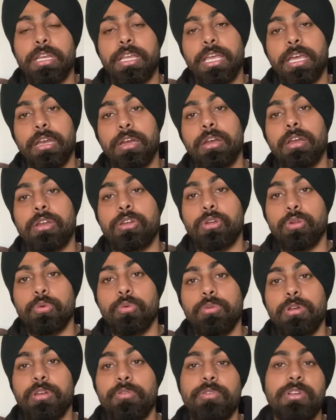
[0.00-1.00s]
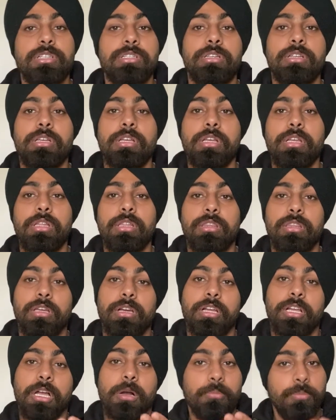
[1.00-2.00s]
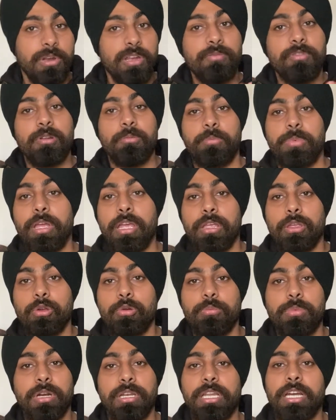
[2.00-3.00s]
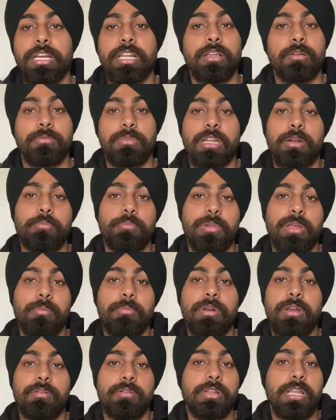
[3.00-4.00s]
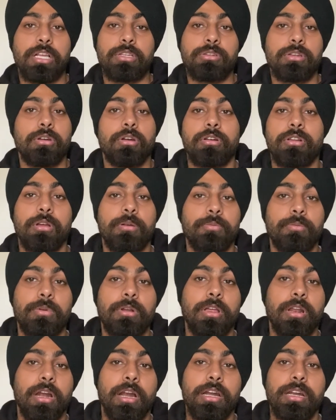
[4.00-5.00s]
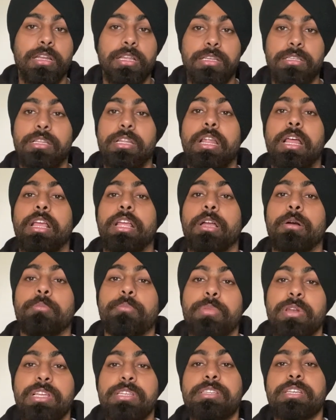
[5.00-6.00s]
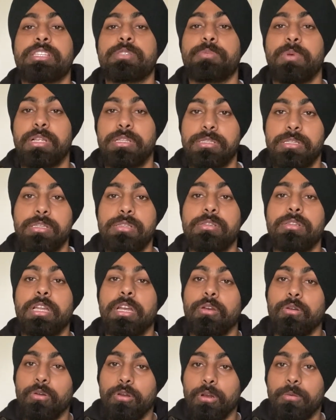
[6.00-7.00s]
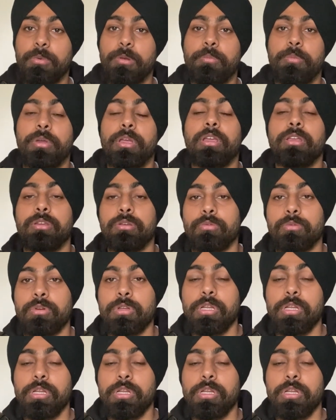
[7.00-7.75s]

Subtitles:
Canada too, in which the company will pay you, but that payment will actually not come from grant. Is the company's expenses that you're gonna be pay you.